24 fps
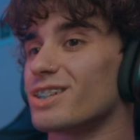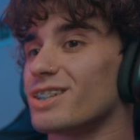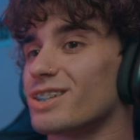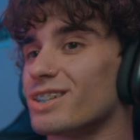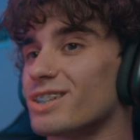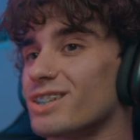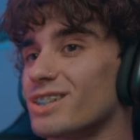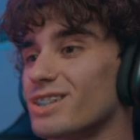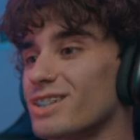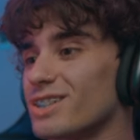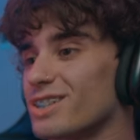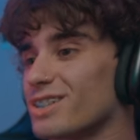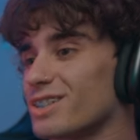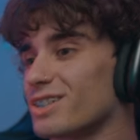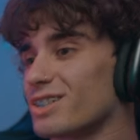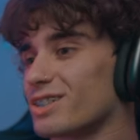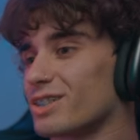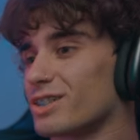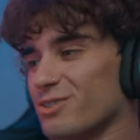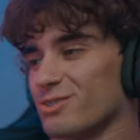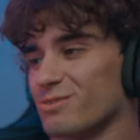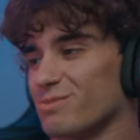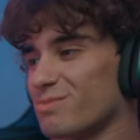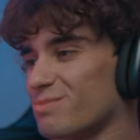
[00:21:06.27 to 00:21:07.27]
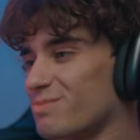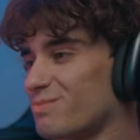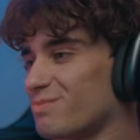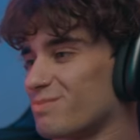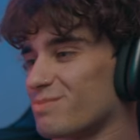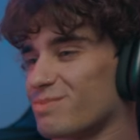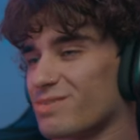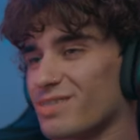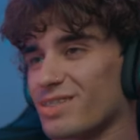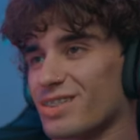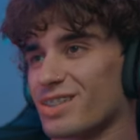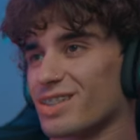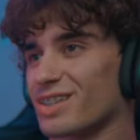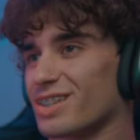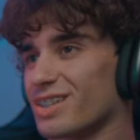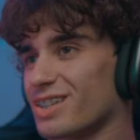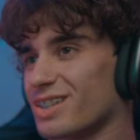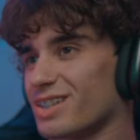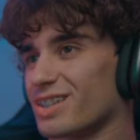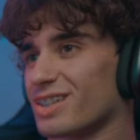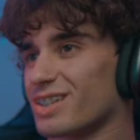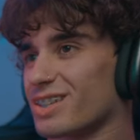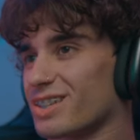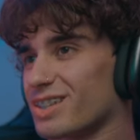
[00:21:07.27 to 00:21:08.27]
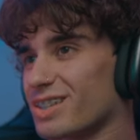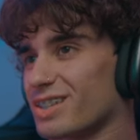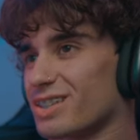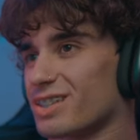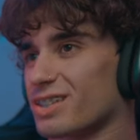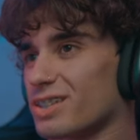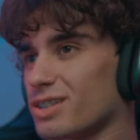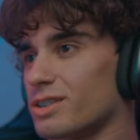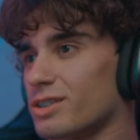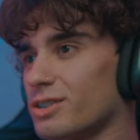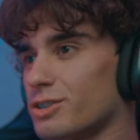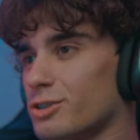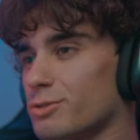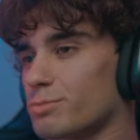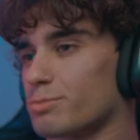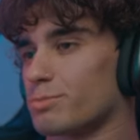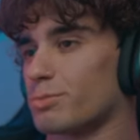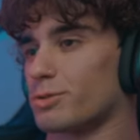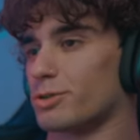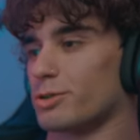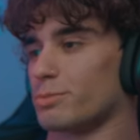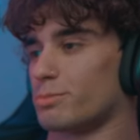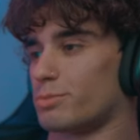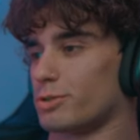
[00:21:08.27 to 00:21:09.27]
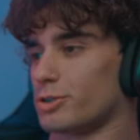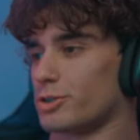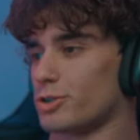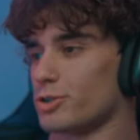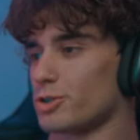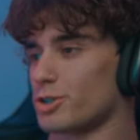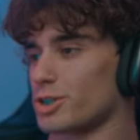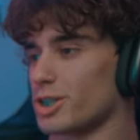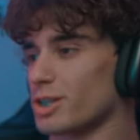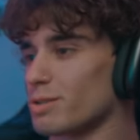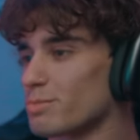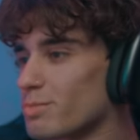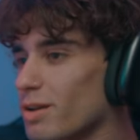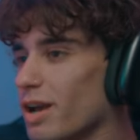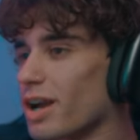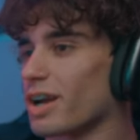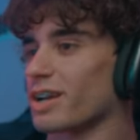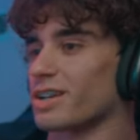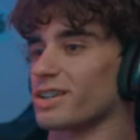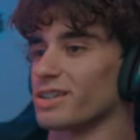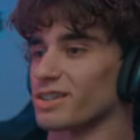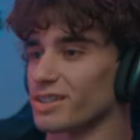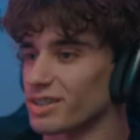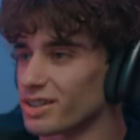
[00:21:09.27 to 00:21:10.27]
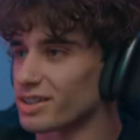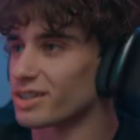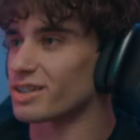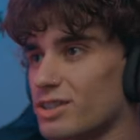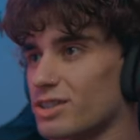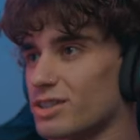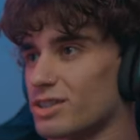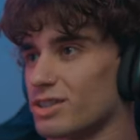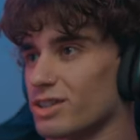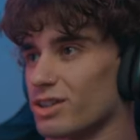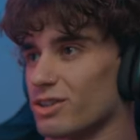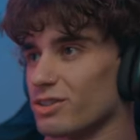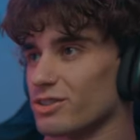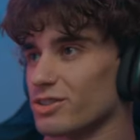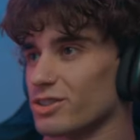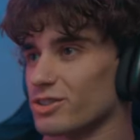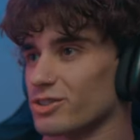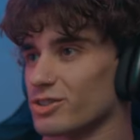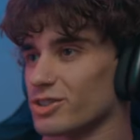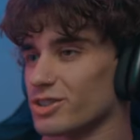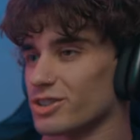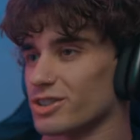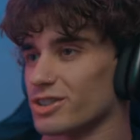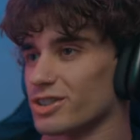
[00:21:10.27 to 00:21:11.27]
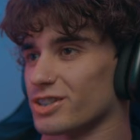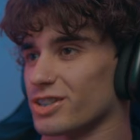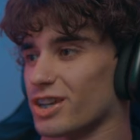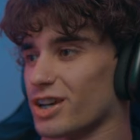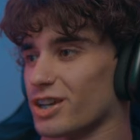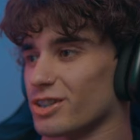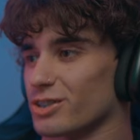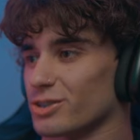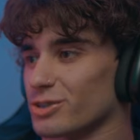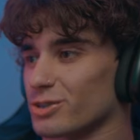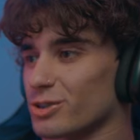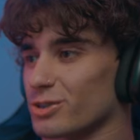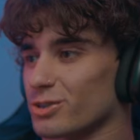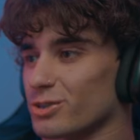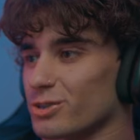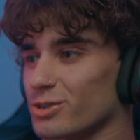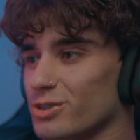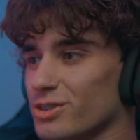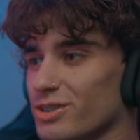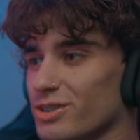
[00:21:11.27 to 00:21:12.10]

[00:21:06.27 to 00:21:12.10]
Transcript: Come on, help me out. Just put push your seat back and then. Oh no, she's gonna die in this car